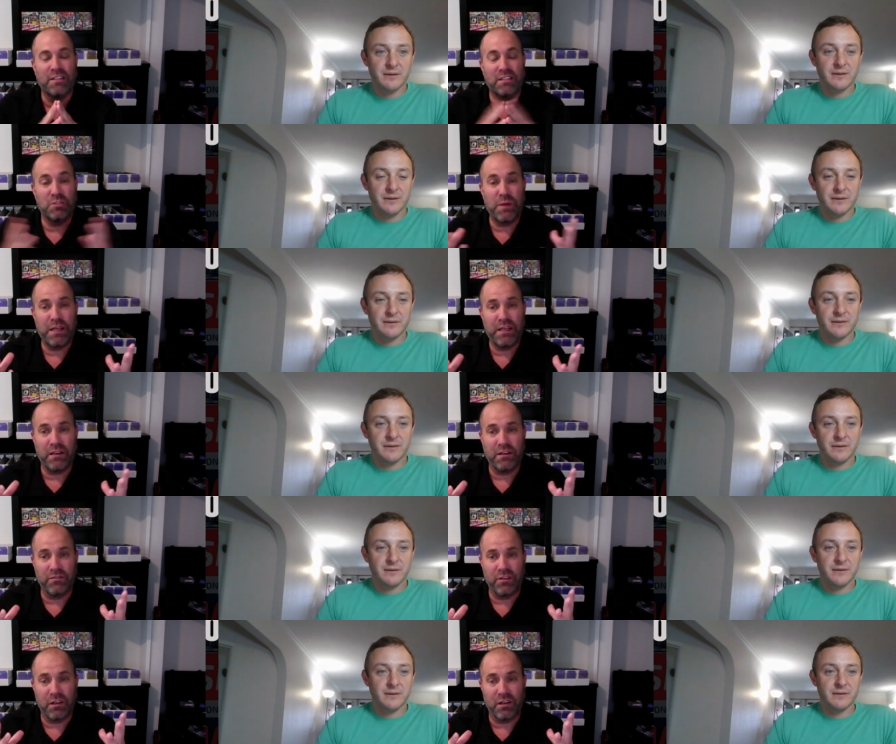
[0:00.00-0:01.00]
Speaker 1: And speaking
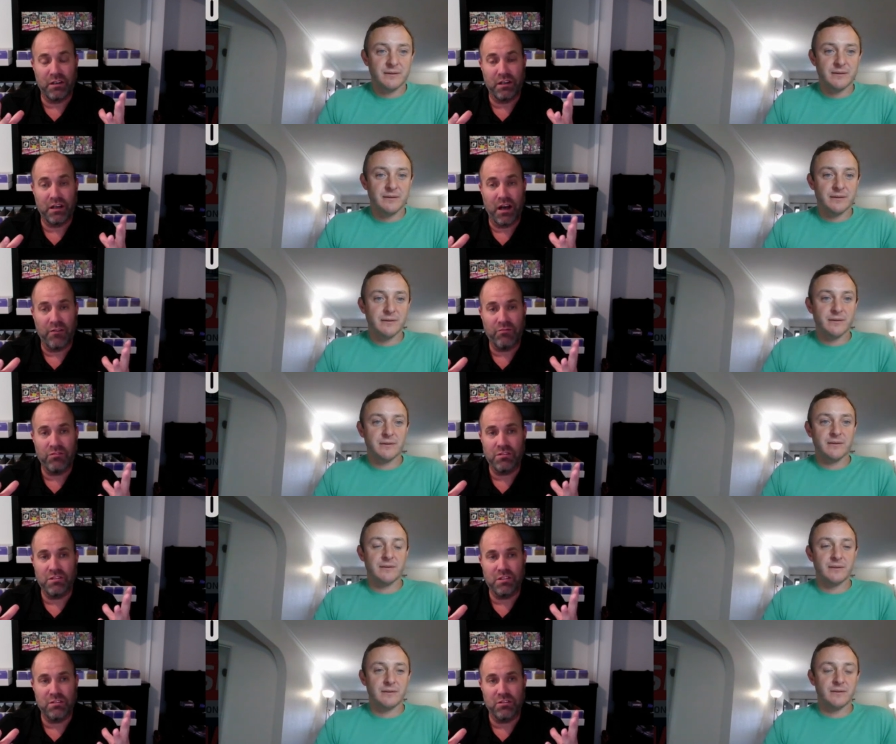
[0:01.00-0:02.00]
of uh,
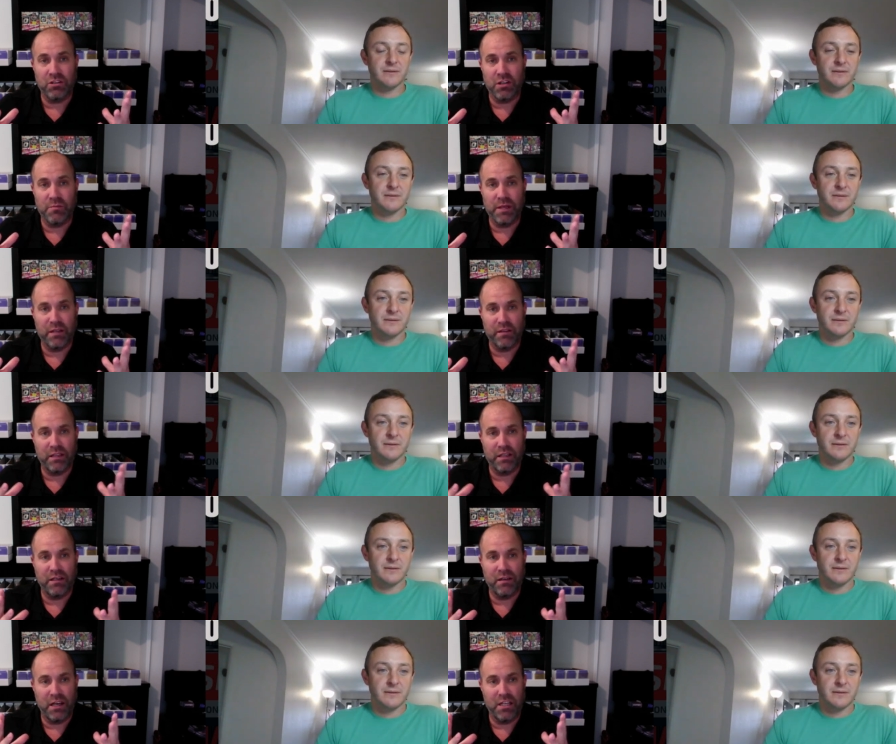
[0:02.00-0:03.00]
conferences, are you going to be at
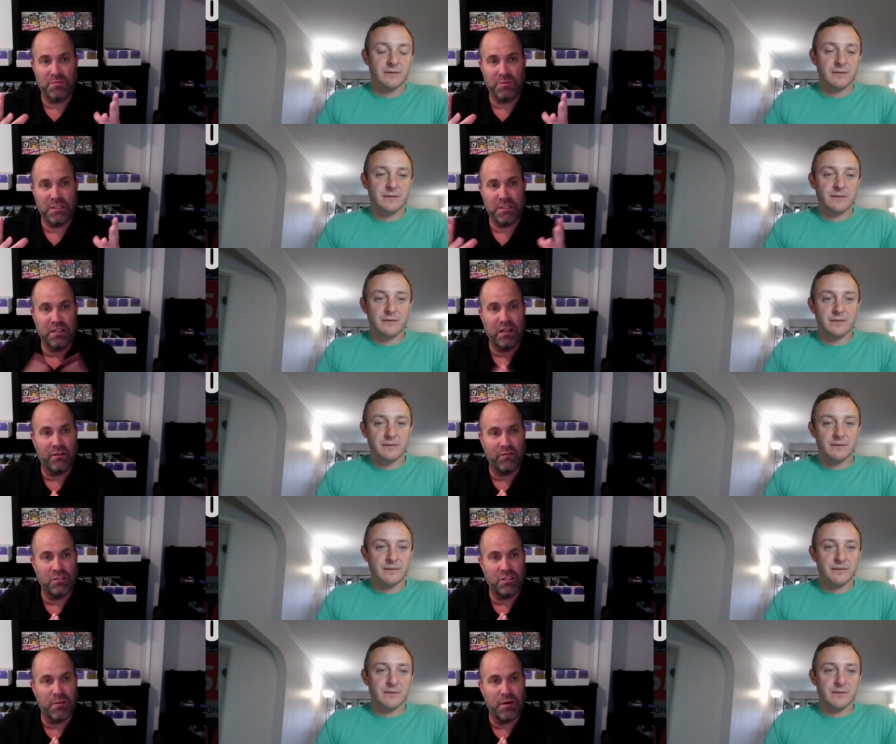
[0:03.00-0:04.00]
the uh, SBC
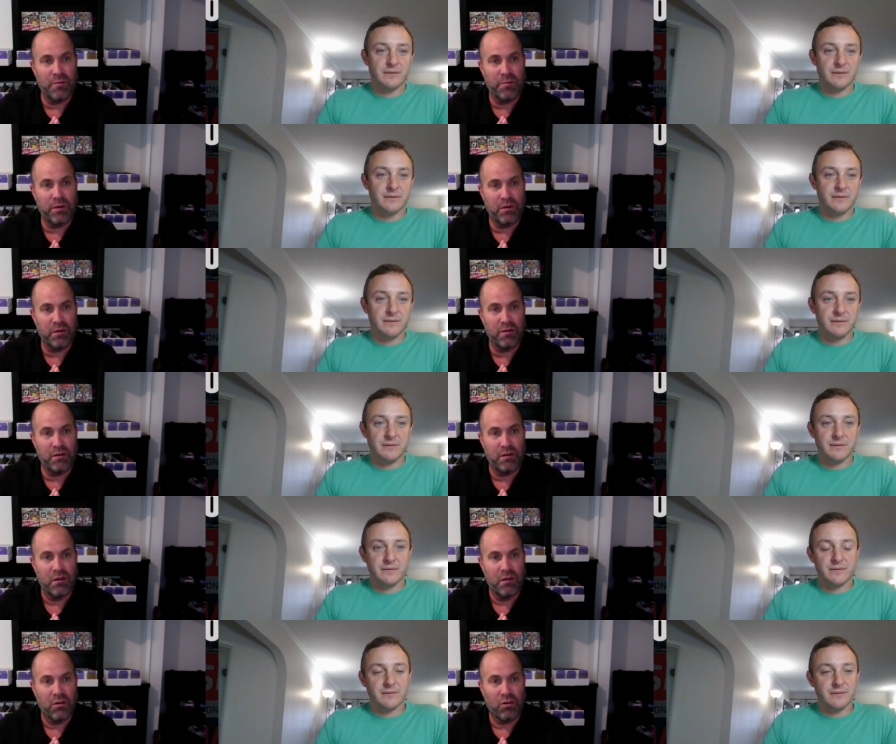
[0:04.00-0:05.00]
conference coming up here in
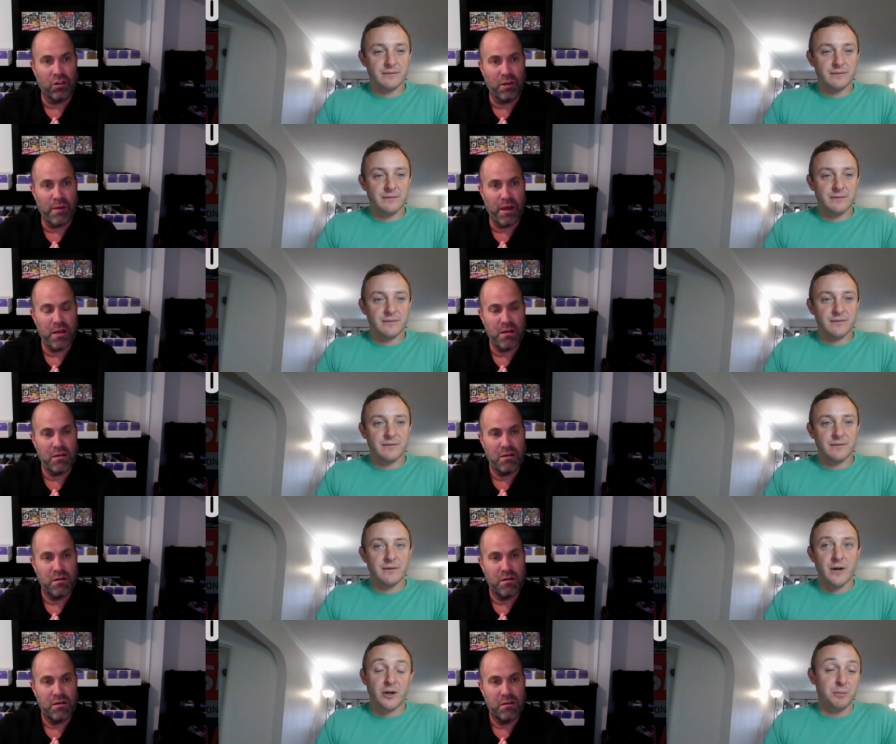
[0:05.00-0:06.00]
early May?
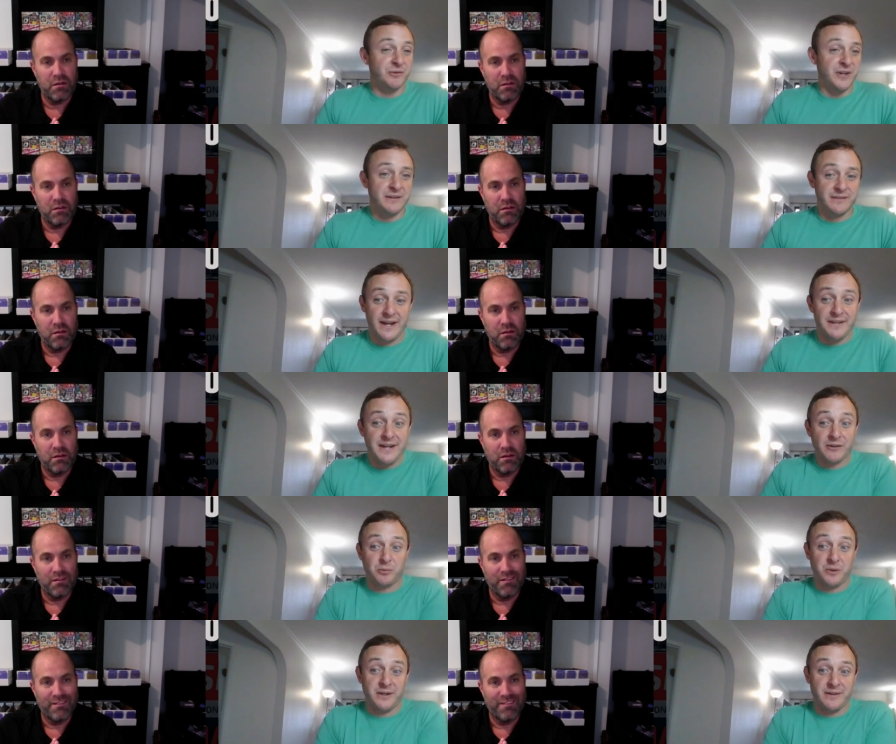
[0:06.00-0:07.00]
Speaker 2: 100%. Yeah.
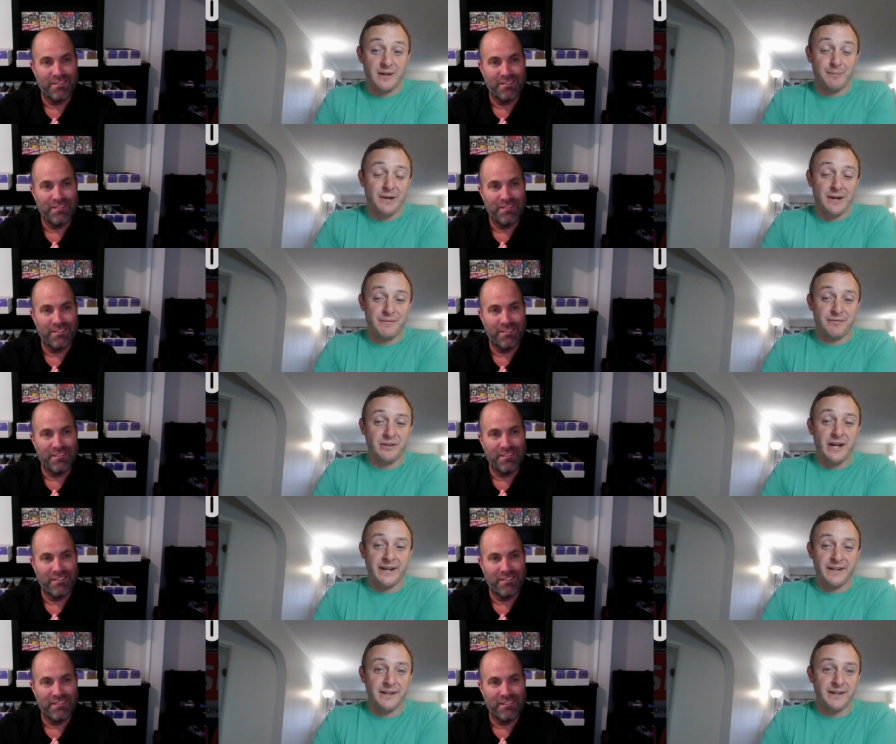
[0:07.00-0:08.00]
Next week I'm uh,
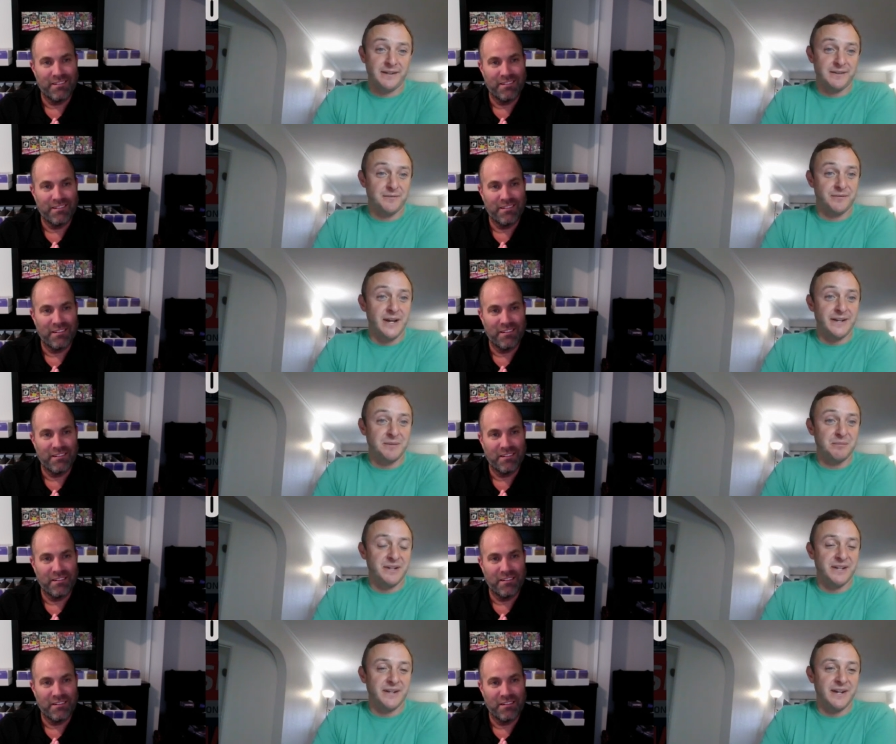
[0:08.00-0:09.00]
flying in, flying in
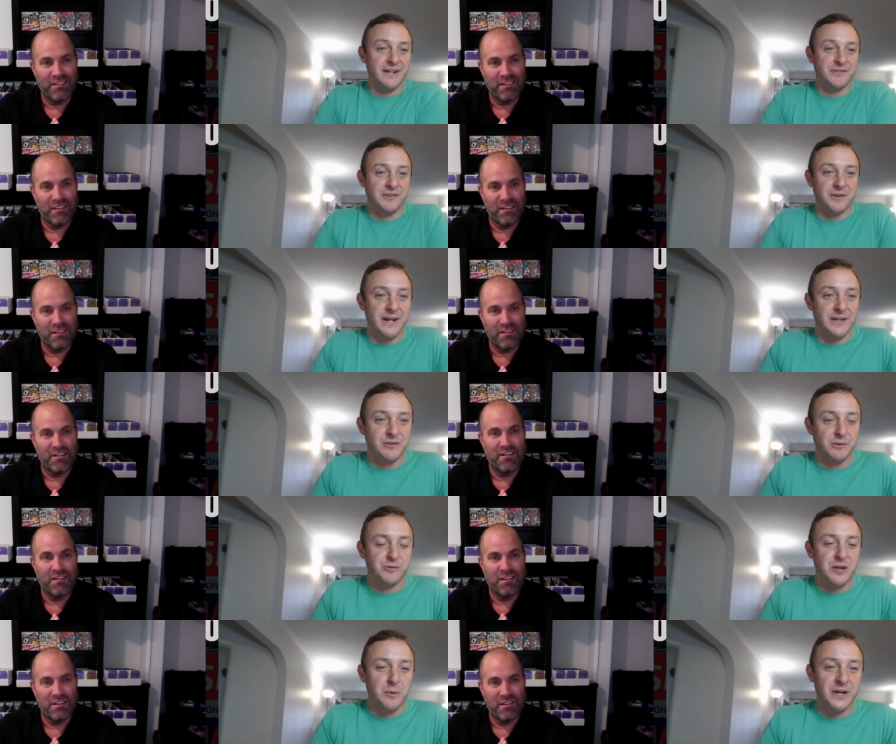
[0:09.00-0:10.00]
Monday night. So yeah,
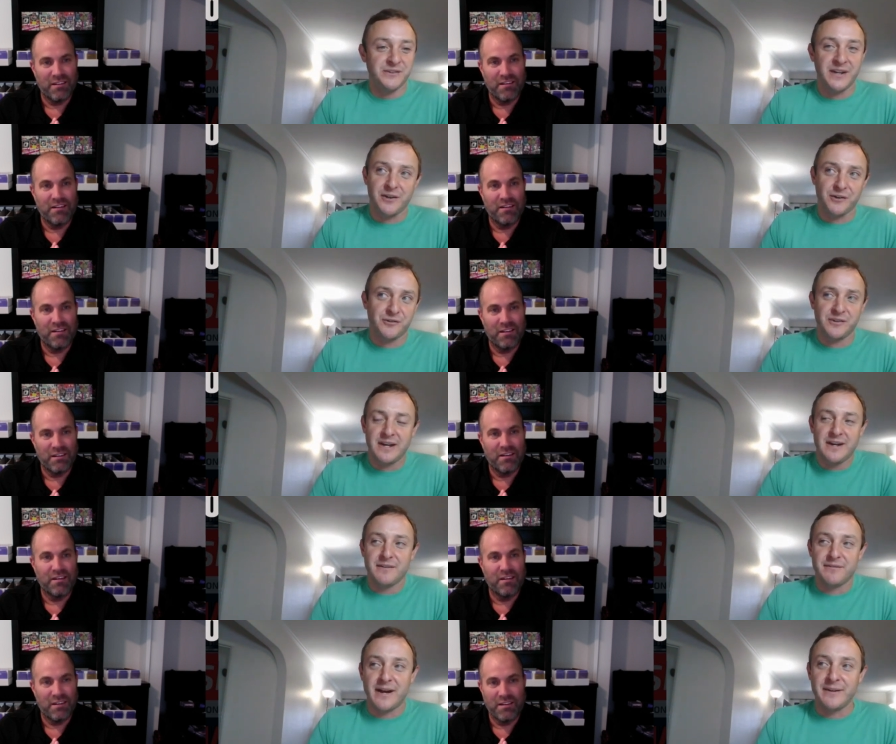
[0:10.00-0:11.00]
Tuesday, Wednesday. I just
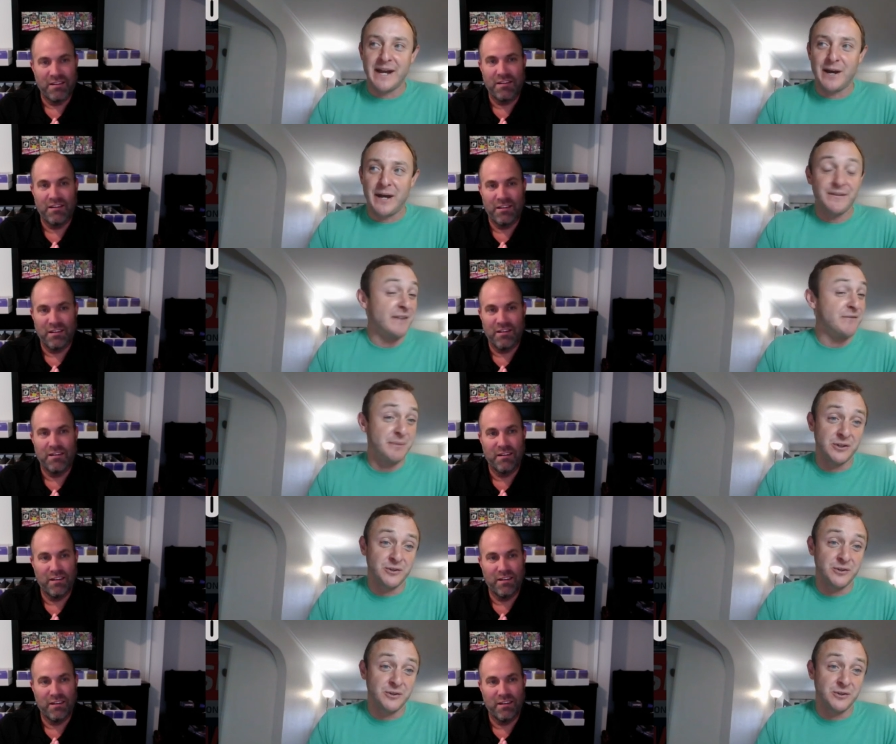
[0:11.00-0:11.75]
found out I haven't been to